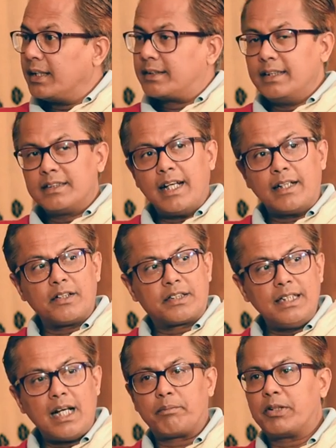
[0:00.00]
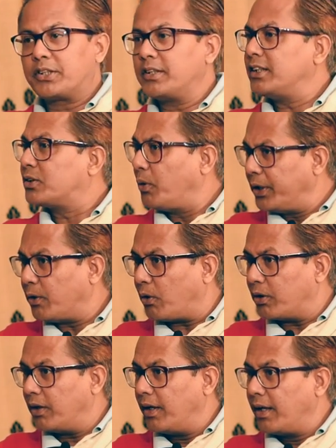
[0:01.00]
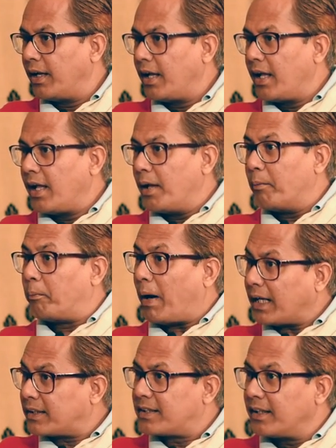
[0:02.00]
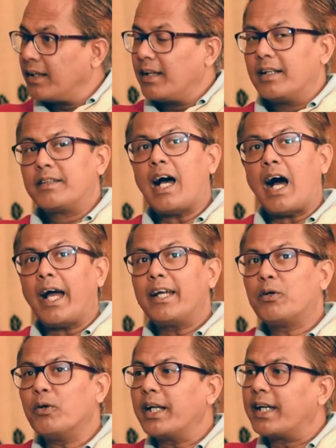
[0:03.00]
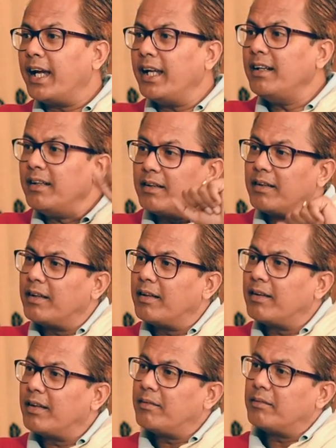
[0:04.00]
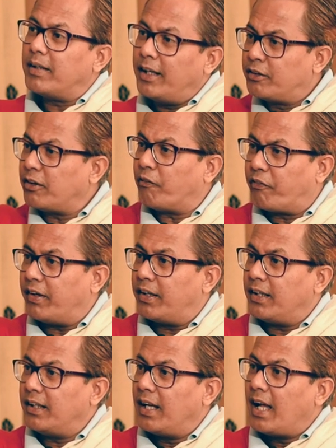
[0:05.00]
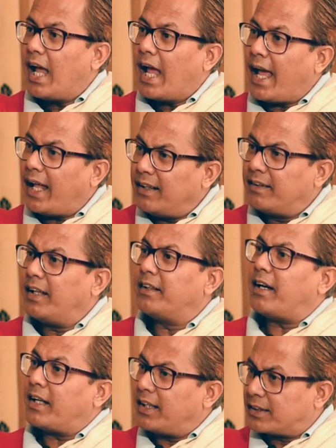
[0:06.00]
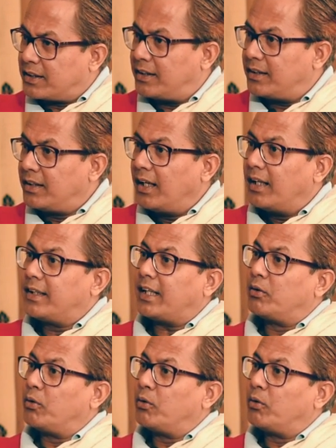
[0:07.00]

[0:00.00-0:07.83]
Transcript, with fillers: since the NRC updation is going on. But the High Court again interfered, and they directed that